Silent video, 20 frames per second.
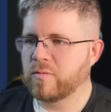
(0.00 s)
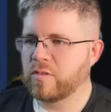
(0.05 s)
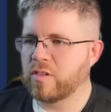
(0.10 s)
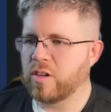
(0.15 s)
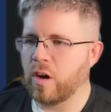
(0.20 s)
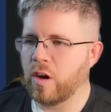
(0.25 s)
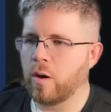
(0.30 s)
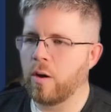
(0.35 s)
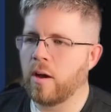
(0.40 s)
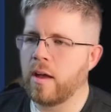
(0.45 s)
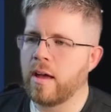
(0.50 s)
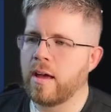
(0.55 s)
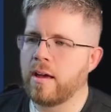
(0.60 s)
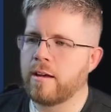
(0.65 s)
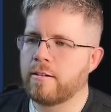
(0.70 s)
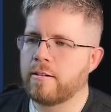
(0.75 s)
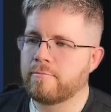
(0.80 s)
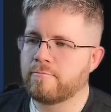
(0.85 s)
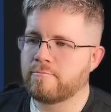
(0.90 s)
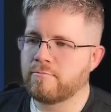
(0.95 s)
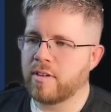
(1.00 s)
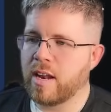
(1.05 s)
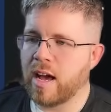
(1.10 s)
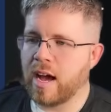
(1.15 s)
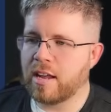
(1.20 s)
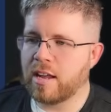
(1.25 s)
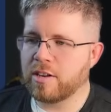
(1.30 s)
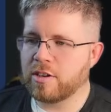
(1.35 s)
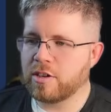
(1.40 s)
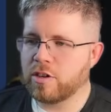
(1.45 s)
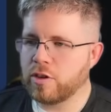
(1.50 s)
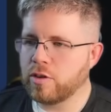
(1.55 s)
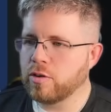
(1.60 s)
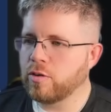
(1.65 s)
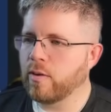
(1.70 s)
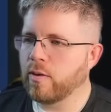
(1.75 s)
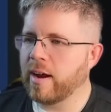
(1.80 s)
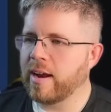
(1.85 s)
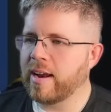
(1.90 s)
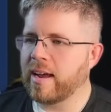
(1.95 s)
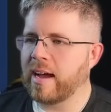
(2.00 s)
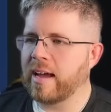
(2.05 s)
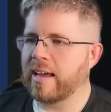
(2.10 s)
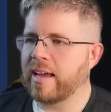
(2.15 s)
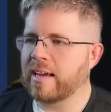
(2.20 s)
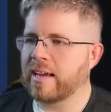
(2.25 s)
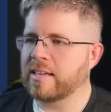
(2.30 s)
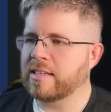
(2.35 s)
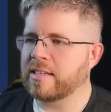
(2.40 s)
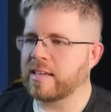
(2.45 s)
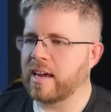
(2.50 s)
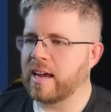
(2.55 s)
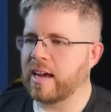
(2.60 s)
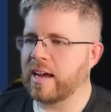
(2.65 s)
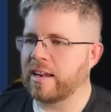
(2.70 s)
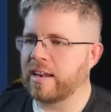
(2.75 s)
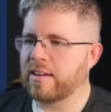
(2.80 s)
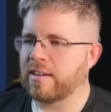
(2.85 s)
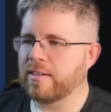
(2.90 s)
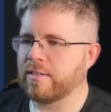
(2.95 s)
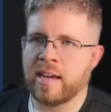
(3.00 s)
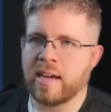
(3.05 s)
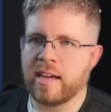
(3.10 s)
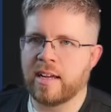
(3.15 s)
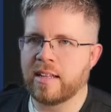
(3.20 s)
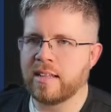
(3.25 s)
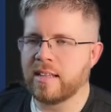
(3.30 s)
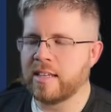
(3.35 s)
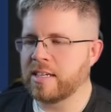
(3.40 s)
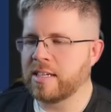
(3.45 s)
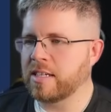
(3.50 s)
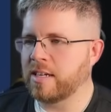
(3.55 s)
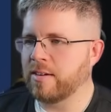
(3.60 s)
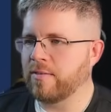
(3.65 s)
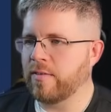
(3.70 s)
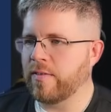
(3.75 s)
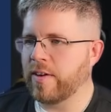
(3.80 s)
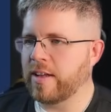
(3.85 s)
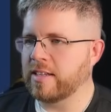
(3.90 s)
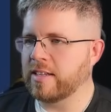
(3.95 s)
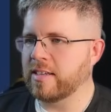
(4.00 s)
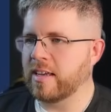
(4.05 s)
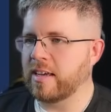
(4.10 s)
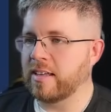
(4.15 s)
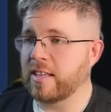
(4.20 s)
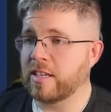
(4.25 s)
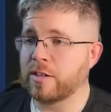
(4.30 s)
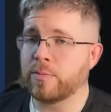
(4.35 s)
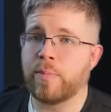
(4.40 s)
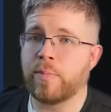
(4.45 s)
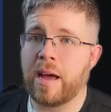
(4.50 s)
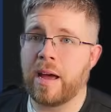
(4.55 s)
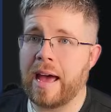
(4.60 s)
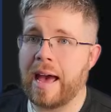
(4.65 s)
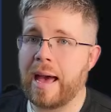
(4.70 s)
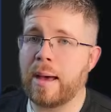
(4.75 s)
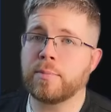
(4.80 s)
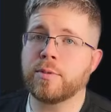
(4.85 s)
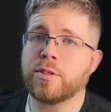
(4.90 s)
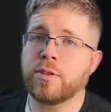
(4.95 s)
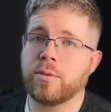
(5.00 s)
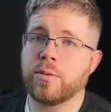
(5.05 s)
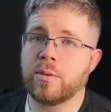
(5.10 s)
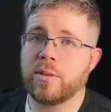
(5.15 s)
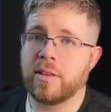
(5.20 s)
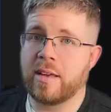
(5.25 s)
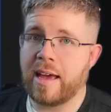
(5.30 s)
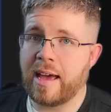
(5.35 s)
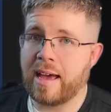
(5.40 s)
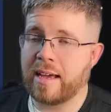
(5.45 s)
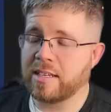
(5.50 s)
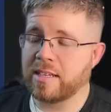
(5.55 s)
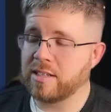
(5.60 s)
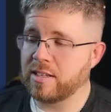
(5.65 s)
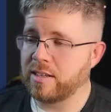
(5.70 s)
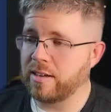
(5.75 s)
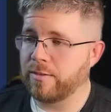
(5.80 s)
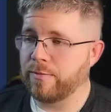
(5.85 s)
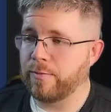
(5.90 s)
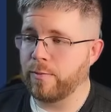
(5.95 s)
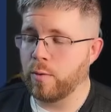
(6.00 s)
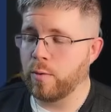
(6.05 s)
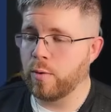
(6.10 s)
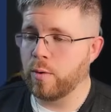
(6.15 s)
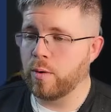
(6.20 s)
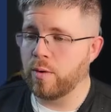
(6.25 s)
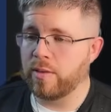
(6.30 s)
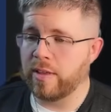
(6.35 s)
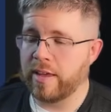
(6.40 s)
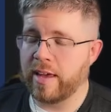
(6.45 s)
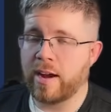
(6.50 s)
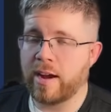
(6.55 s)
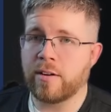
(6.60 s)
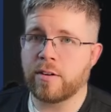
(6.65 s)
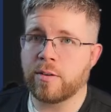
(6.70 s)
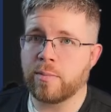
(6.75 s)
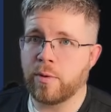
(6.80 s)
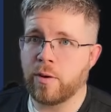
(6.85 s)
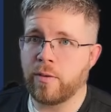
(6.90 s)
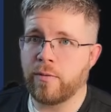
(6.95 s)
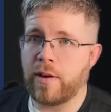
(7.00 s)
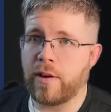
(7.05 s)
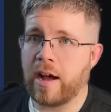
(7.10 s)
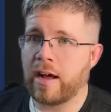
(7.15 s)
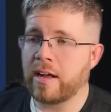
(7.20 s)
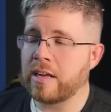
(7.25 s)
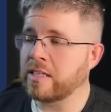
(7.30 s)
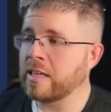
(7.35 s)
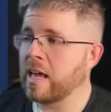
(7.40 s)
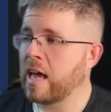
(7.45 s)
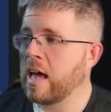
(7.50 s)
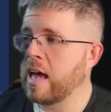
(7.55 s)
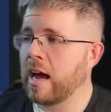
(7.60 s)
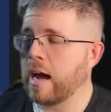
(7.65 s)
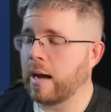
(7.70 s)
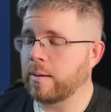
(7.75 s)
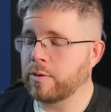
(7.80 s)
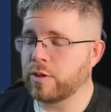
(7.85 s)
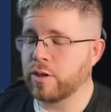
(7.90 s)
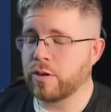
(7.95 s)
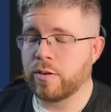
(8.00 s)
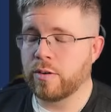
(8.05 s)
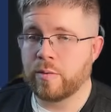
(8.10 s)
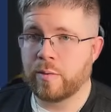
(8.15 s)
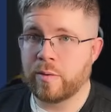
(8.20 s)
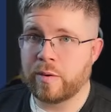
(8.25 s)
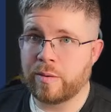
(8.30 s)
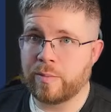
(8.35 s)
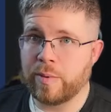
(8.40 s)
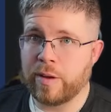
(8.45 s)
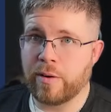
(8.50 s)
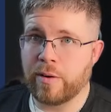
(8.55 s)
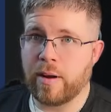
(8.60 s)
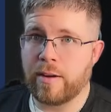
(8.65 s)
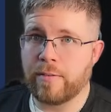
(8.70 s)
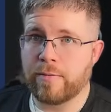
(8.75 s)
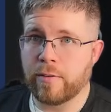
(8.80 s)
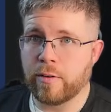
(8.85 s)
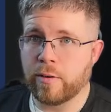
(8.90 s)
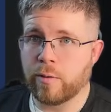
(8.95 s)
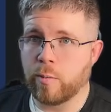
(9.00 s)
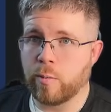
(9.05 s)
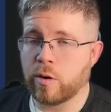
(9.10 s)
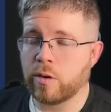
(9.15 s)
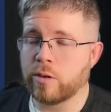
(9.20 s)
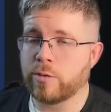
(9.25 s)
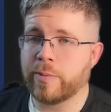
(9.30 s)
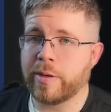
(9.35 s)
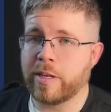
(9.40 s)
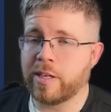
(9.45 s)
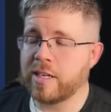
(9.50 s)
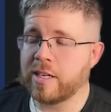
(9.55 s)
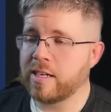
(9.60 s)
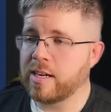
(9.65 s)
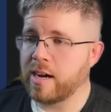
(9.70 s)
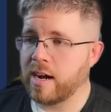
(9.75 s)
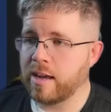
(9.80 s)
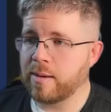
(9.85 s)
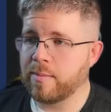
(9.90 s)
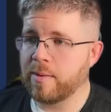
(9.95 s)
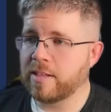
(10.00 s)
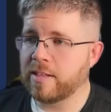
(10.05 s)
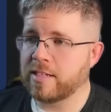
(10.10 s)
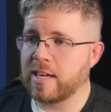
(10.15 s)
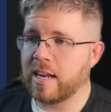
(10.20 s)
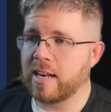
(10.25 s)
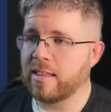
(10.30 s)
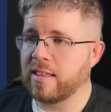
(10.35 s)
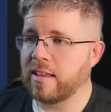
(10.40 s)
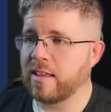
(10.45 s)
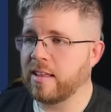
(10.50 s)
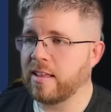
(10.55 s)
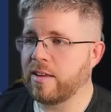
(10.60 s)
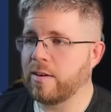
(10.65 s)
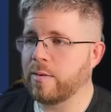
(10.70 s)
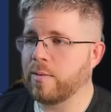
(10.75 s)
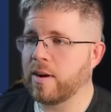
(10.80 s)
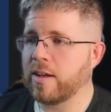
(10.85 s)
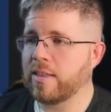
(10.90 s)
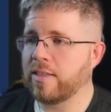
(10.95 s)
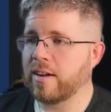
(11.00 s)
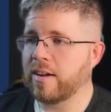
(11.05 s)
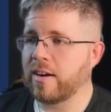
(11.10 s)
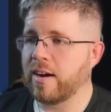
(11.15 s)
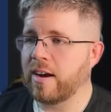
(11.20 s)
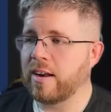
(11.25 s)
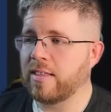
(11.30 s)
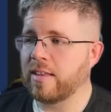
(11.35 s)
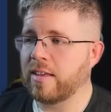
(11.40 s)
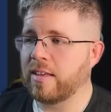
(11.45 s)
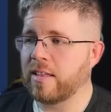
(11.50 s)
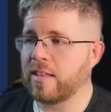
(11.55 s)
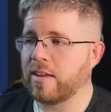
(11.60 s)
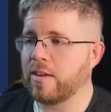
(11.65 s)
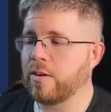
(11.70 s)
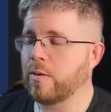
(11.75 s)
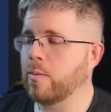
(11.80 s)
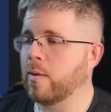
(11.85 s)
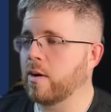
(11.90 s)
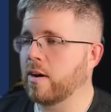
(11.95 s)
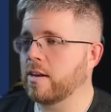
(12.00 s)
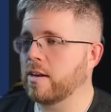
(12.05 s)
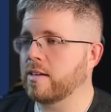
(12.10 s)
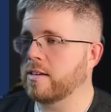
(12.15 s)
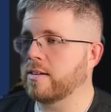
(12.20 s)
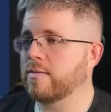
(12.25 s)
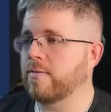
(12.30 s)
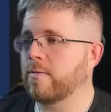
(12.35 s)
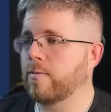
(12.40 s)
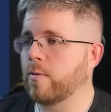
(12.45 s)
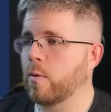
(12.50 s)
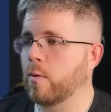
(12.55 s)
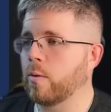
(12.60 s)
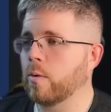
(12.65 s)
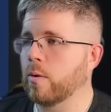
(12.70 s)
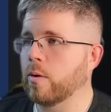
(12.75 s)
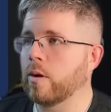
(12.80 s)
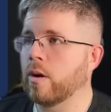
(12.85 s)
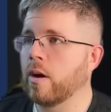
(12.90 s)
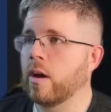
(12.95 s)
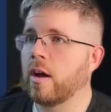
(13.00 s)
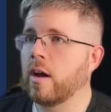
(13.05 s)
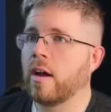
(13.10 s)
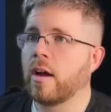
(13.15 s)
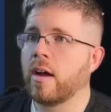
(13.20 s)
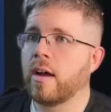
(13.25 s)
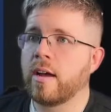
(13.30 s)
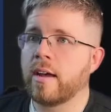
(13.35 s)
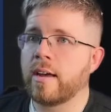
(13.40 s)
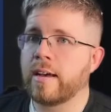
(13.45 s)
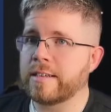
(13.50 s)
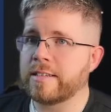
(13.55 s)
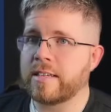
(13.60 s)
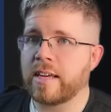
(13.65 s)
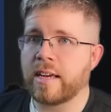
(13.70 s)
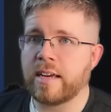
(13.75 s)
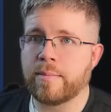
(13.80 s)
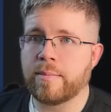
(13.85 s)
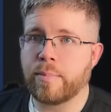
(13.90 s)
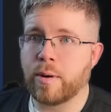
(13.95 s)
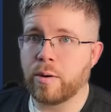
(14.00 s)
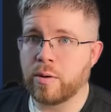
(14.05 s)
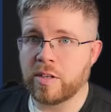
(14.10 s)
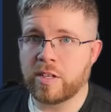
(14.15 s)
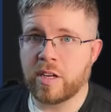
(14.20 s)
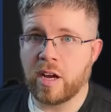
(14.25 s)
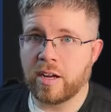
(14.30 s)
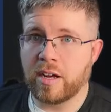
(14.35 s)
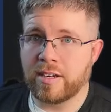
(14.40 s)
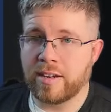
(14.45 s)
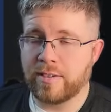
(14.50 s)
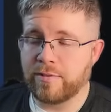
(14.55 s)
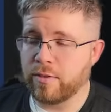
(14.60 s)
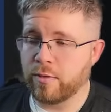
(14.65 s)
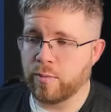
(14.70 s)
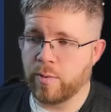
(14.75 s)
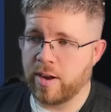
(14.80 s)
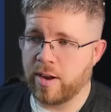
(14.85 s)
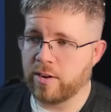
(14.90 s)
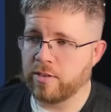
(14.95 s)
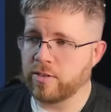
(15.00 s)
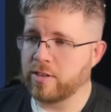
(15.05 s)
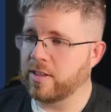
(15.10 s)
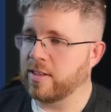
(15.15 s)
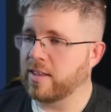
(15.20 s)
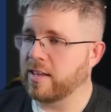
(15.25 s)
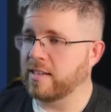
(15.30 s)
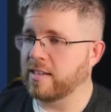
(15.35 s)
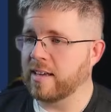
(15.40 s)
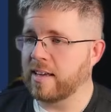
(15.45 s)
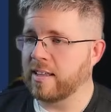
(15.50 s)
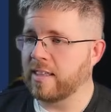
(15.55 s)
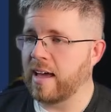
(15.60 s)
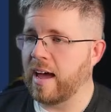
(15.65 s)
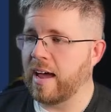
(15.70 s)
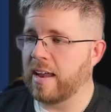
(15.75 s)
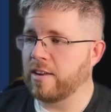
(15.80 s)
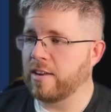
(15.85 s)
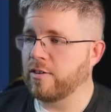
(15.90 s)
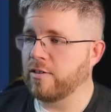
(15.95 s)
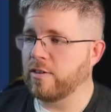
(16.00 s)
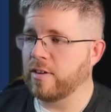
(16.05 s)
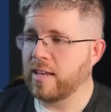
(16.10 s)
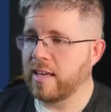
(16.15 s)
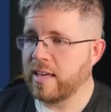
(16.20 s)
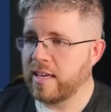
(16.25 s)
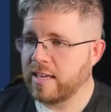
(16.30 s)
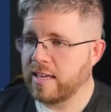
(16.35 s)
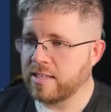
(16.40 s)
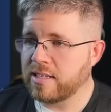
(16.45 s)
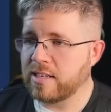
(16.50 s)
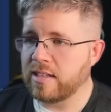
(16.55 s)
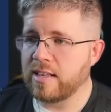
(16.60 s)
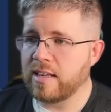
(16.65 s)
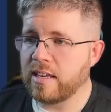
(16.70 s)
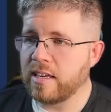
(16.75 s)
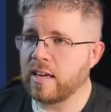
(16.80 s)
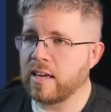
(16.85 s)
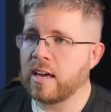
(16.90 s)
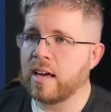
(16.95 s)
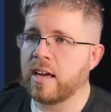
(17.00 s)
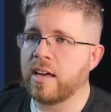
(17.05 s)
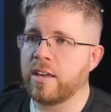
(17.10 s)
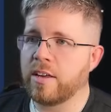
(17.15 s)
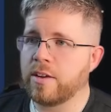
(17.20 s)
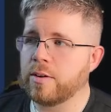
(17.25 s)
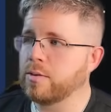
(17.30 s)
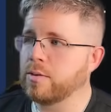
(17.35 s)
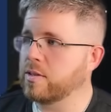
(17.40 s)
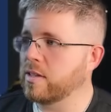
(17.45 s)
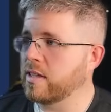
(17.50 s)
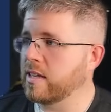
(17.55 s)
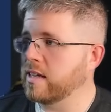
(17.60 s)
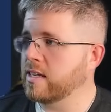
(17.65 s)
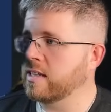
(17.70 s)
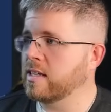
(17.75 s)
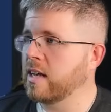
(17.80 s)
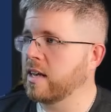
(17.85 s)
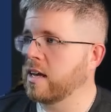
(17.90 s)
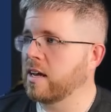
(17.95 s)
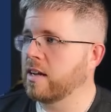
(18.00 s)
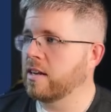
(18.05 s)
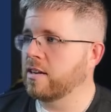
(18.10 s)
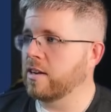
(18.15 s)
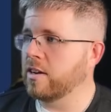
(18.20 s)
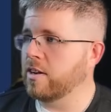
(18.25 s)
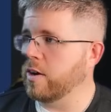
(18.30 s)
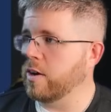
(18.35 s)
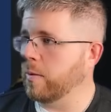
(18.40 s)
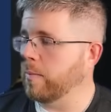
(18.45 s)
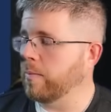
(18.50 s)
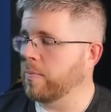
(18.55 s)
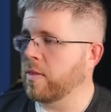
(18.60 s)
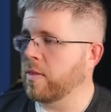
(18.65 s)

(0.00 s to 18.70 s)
So not too great, I guess, at a list of events like this, but absolutely excellent for the character profiles I'm sure it would be great for world building documents, anything that you want there, anything that you want for, say, bonus content for readers and things like that. You could easily use this to do.